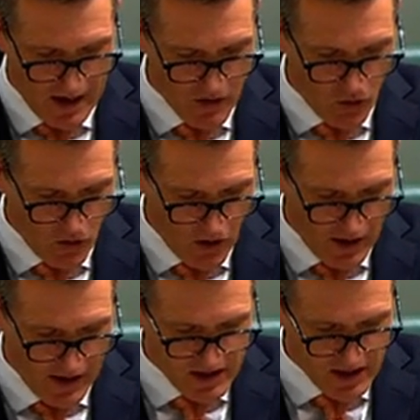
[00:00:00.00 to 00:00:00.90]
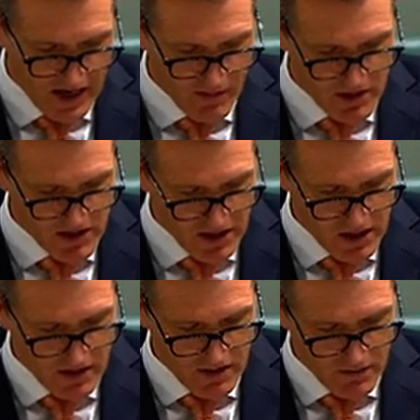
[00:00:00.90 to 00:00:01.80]
Nor has the government
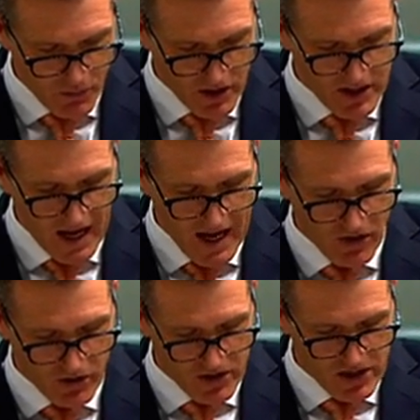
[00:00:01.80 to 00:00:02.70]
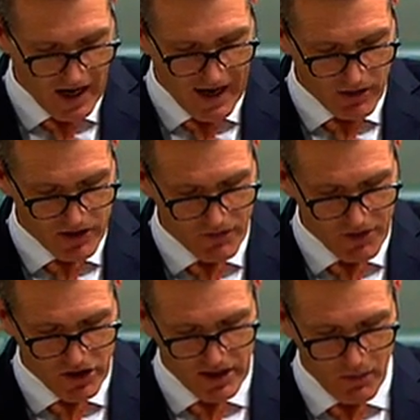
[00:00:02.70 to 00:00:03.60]
put its hand on the scale
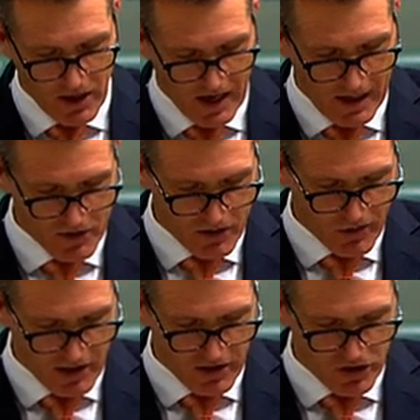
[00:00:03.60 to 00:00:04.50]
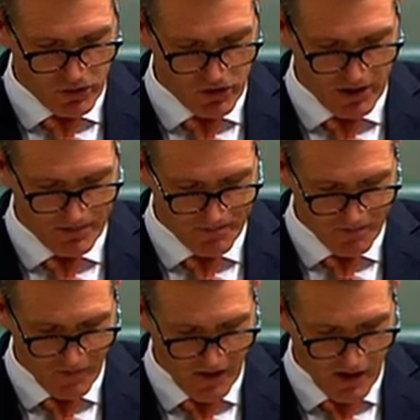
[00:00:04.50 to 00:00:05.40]
sufficiently when it comes to product stewardship.
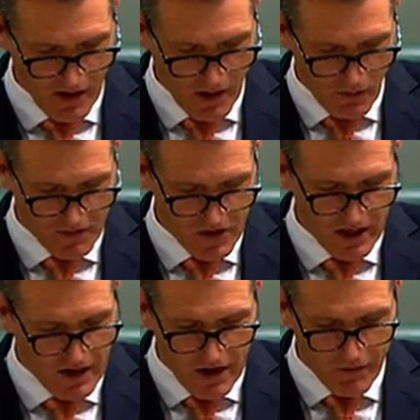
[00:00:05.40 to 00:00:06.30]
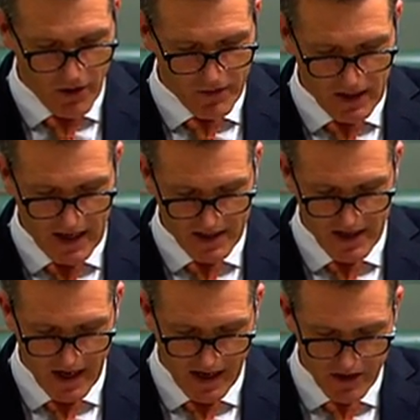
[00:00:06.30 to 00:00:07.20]
We've seen enough over the last
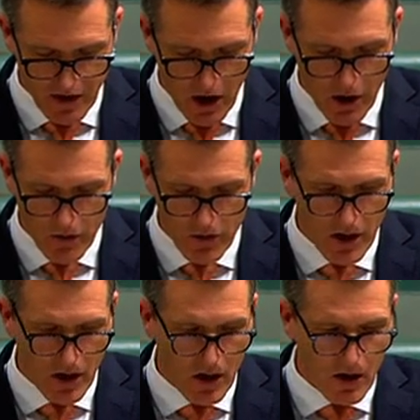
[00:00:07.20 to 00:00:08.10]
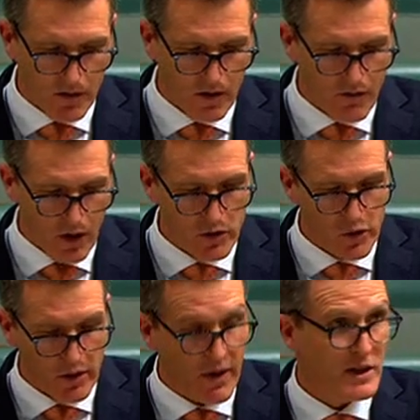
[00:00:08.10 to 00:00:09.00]
decade to know that
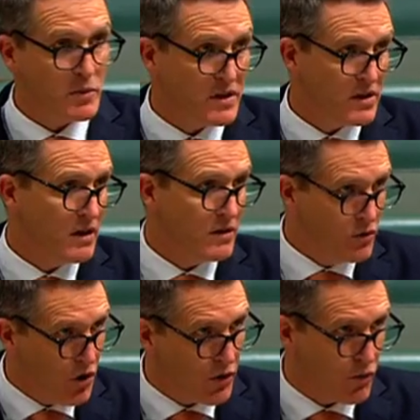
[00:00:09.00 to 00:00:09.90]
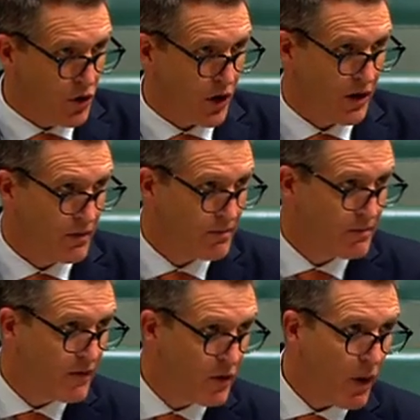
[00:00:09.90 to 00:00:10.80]
voluntary arrangements do not work.
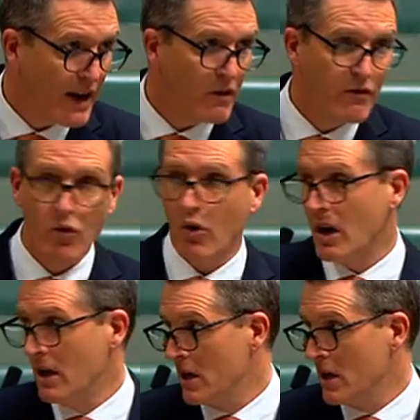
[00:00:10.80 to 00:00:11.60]
If you're waiting for